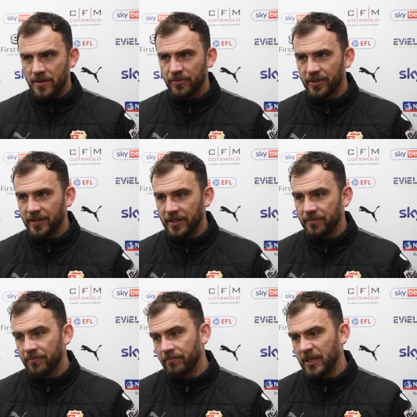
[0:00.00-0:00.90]
one of them,
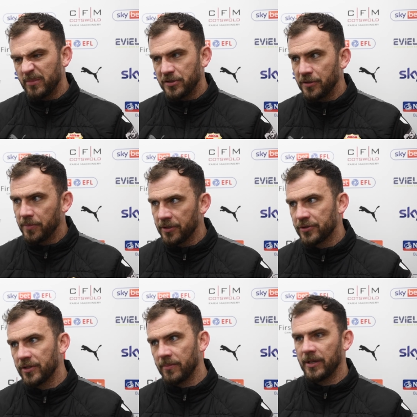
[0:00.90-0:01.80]
maybe 2 points
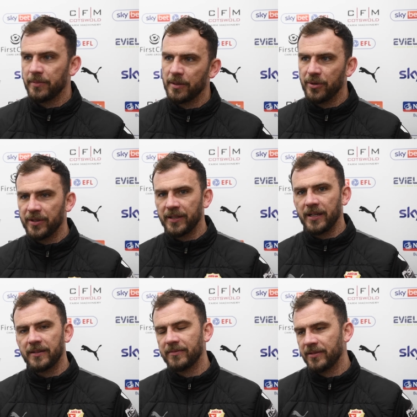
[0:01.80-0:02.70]
dropped, maybe a point
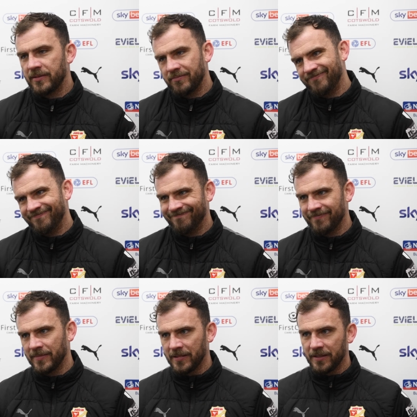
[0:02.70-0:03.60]
gained.
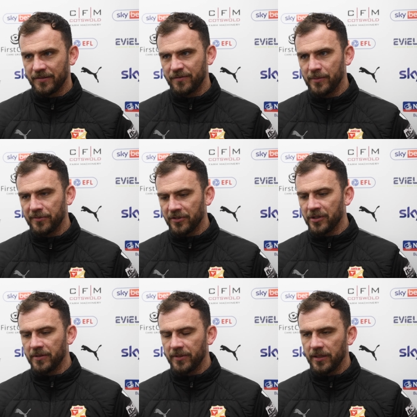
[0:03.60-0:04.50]
It's a flip of a
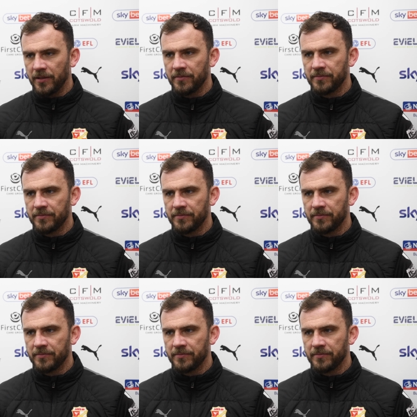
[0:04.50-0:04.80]
coin, really.